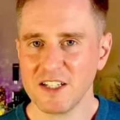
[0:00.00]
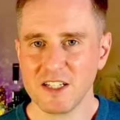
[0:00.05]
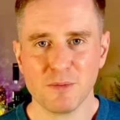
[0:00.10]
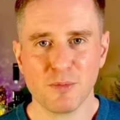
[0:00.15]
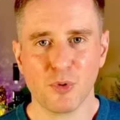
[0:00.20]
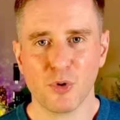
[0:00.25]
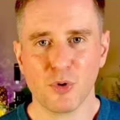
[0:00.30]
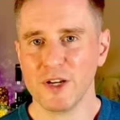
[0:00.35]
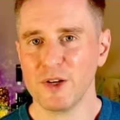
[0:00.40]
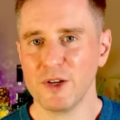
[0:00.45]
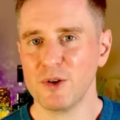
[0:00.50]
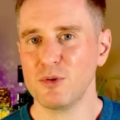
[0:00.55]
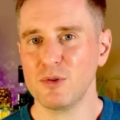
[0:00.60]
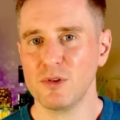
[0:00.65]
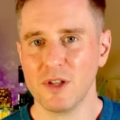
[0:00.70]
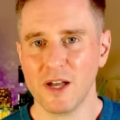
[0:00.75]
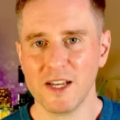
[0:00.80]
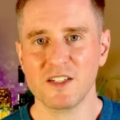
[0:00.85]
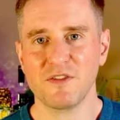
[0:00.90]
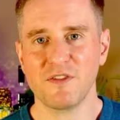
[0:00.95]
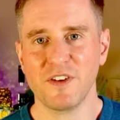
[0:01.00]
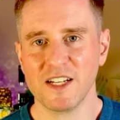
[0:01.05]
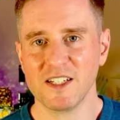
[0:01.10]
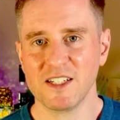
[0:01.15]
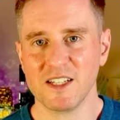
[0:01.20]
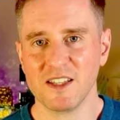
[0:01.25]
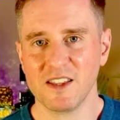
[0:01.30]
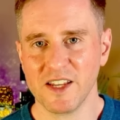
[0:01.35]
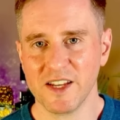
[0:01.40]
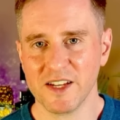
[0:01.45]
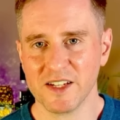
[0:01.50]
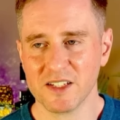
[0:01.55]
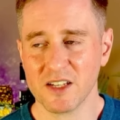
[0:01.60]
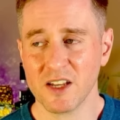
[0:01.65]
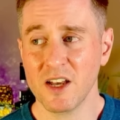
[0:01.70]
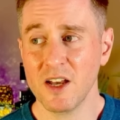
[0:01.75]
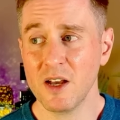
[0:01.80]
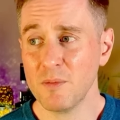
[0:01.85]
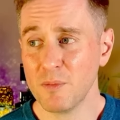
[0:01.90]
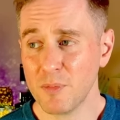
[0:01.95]
boy who likes fancy things.
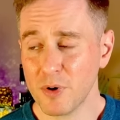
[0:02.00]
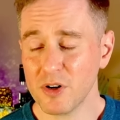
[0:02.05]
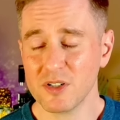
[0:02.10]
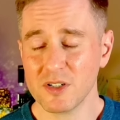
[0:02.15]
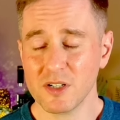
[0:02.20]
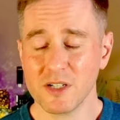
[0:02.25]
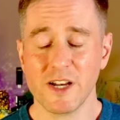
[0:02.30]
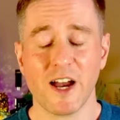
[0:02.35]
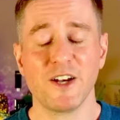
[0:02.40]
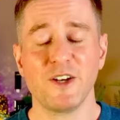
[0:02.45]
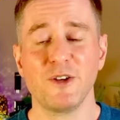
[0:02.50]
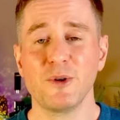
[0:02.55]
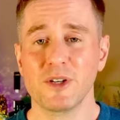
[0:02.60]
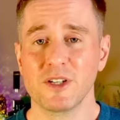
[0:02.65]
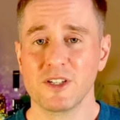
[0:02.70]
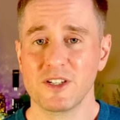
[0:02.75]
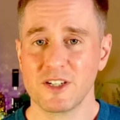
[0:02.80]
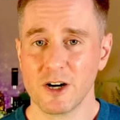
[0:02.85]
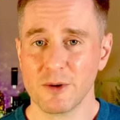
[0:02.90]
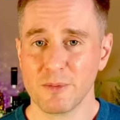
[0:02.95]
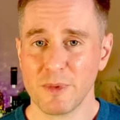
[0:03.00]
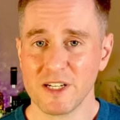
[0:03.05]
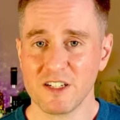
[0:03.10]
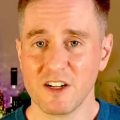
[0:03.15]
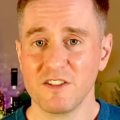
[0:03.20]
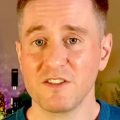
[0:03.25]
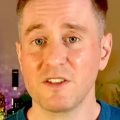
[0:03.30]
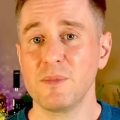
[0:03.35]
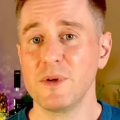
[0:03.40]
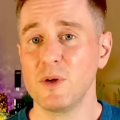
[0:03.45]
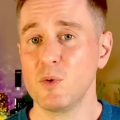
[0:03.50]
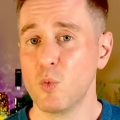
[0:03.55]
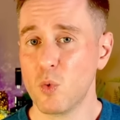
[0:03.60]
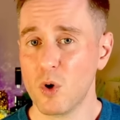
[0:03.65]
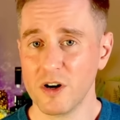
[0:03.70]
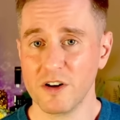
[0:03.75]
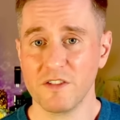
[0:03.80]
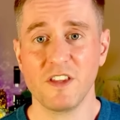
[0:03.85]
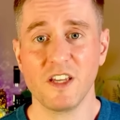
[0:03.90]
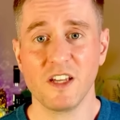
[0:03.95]
Personally, I do consider myself to be
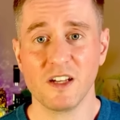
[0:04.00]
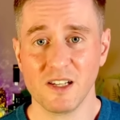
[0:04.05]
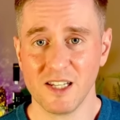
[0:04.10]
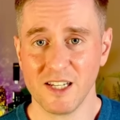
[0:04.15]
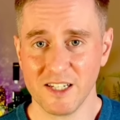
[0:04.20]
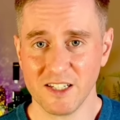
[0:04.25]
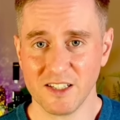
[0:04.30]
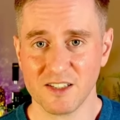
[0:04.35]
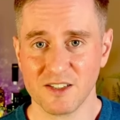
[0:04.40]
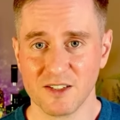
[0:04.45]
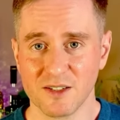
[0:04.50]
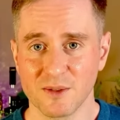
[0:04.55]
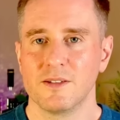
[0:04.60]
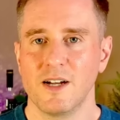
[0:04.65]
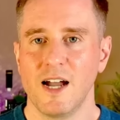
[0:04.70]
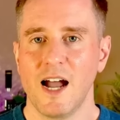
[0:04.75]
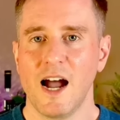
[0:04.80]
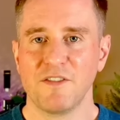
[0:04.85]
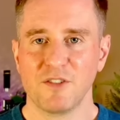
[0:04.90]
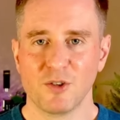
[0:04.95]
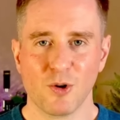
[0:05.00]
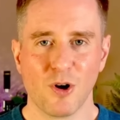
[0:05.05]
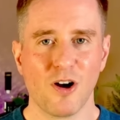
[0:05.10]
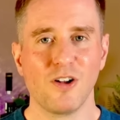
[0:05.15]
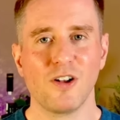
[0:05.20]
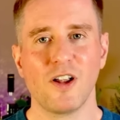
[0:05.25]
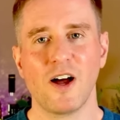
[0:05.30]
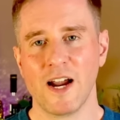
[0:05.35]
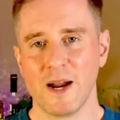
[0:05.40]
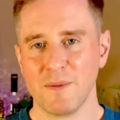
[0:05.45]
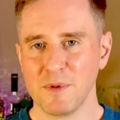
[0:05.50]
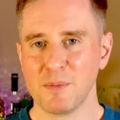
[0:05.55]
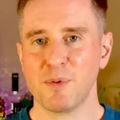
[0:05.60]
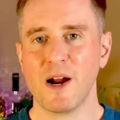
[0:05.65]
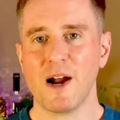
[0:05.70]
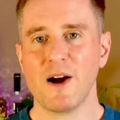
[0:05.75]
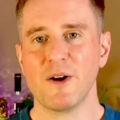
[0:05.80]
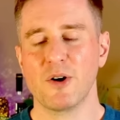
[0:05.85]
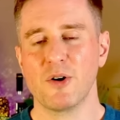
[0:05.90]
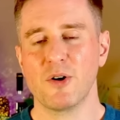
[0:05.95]
one of the elites. After all, I am the
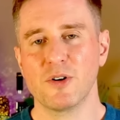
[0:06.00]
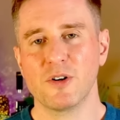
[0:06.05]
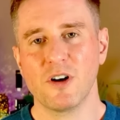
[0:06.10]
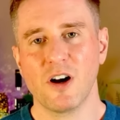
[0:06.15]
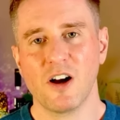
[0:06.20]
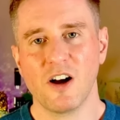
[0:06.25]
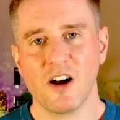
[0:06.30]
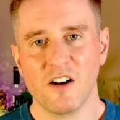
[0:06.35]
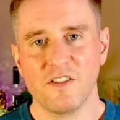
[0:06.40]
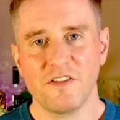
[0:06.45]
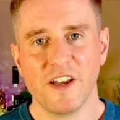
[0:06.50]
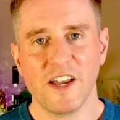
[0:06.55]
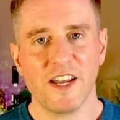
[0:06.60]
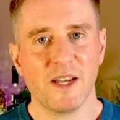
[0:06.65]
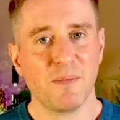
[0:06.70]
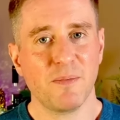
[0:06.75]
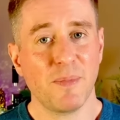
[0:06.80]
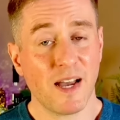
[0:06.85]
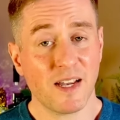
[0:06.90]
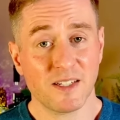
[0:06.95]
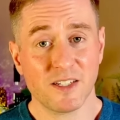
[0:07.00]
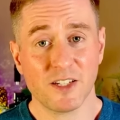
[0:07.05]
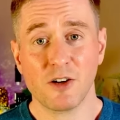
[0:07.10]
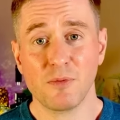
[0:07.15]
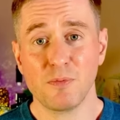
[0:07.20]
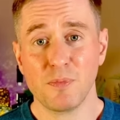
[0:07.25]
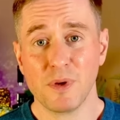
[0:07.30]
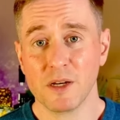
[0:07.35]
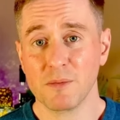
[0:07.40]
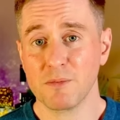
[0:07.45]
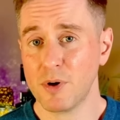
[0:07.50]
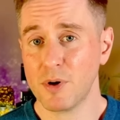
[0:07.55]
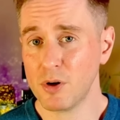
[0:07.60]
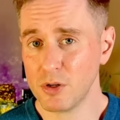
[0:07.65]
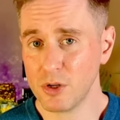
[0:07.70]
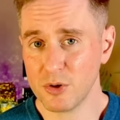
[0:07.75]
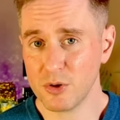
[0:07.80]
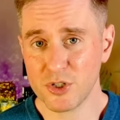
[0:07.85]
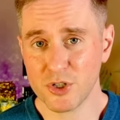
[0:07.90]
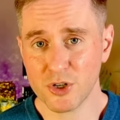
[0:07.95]
proud owner of a pastel pink
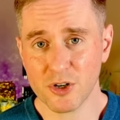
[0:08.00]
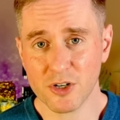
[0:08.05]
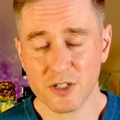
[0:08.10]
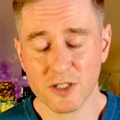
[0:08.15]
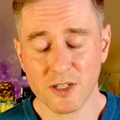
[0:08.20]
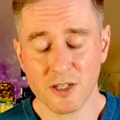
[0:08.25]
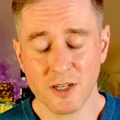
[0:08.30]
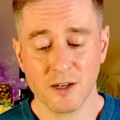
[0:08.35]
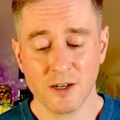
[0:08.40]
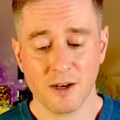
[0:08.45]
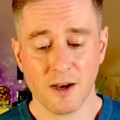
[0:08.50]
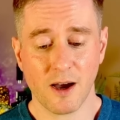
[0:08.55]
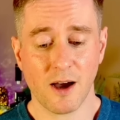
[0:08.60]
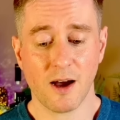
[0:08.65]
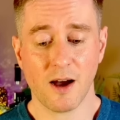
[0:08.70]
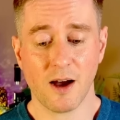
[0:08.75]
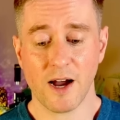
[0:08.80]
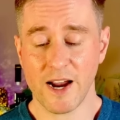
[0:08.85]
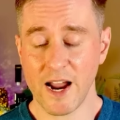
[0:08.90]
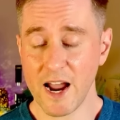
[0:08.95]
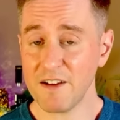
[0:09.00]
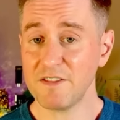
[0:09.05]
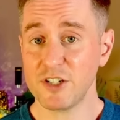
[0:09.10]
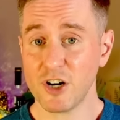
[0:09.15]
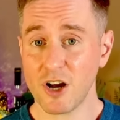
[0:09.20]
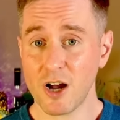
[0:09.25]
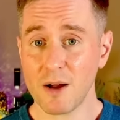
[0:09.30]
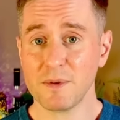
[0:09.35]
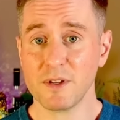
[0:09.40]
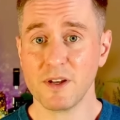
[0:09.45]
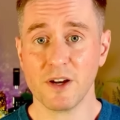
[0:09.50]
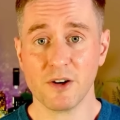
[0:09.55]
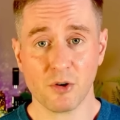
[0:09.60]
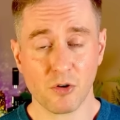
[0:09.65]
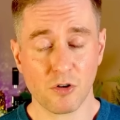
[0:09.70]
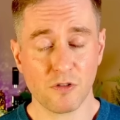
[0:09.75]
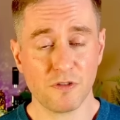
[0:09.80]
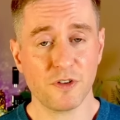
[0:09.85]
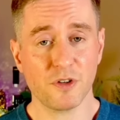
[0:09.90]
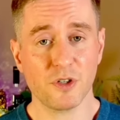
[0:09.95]
polo shirt. I have shopped at
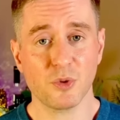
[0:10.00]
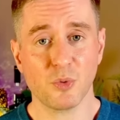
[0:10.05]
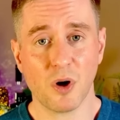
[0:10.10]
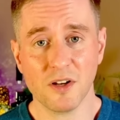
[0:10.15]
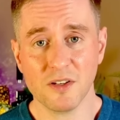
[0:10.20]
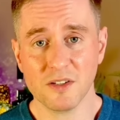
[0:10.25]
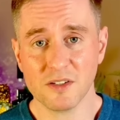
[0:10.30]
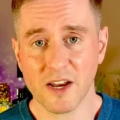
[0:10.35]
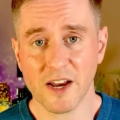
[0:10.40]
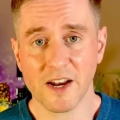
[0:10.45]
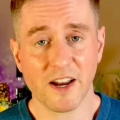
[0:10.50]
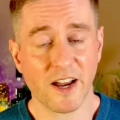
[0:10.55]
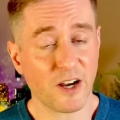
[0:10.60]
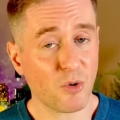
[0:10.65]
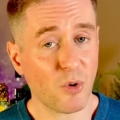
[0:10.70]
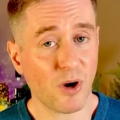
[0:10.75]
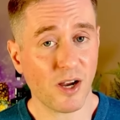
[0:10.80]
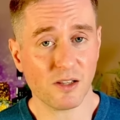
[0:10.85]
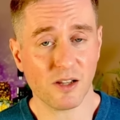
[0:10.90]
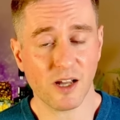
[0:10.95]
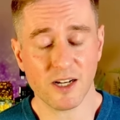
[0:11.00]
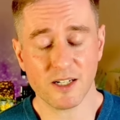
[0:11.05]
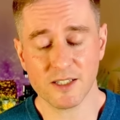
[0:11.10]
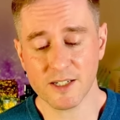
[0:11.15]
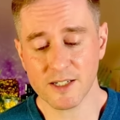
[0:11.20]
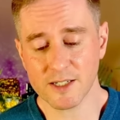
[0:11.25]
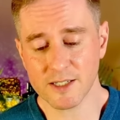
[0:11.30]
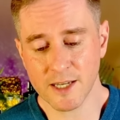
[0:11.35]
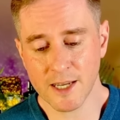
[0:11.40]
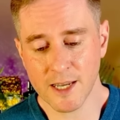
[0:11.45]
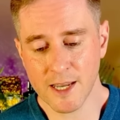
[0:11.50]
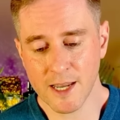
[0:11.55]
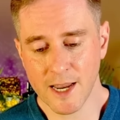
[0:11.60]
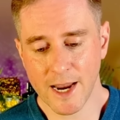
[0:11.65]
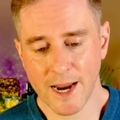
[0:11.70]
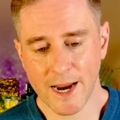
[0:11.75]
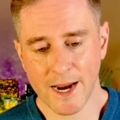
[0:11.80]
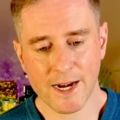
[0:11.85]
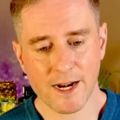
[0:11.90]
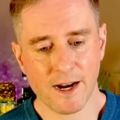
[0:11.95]
Whole Foods once and I quite liked it.
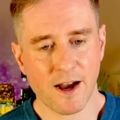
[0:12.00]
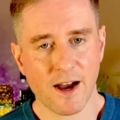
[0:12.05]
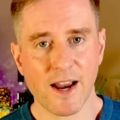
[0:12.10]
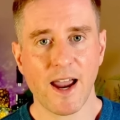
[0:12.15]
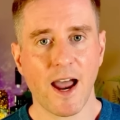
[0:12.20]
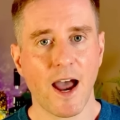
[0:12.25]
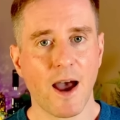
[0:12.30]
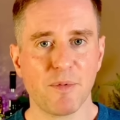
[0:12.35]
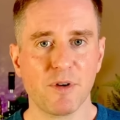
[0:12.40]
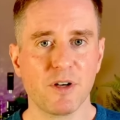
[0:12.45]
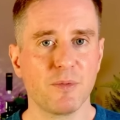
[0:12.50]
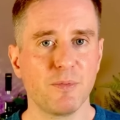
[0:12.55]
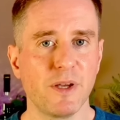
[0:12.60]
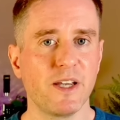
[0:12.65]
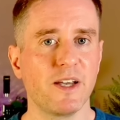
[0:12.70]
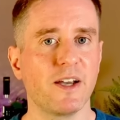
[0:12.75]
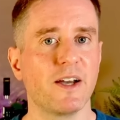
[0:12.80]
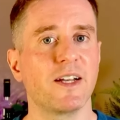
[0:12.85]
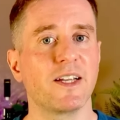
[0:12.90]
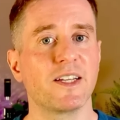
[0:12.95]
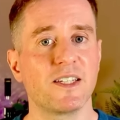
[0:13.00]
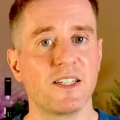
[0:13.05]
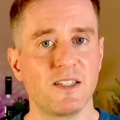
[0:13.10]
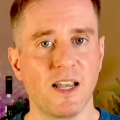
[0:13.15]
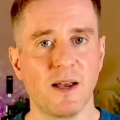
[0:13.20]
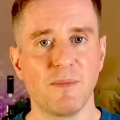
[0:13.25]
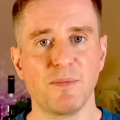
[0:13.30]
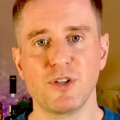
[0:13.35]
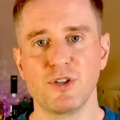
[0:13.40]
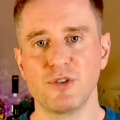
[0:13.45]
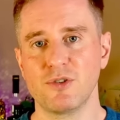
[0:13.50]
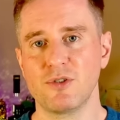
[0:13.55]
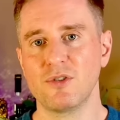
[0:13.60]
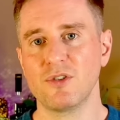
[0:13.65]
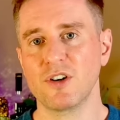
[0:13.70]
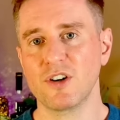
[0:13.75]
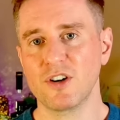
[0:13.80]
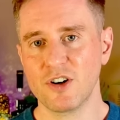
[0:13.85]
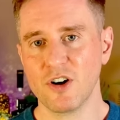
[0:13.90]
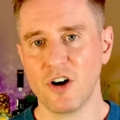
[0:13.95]
And I happen to be an
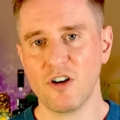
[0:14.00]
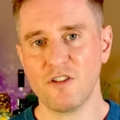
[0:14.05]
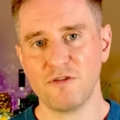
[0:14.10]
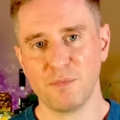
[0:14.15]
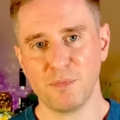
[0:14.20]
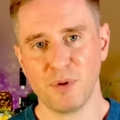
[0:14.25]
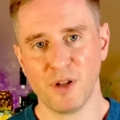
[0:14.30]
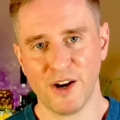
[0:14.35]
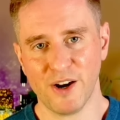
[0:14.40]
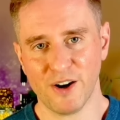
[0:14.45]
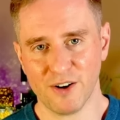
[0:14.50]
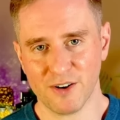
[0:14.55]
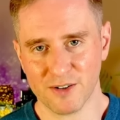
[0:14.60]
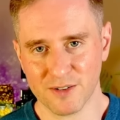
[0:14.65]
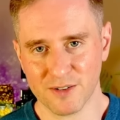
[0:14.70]
exceptional golf player.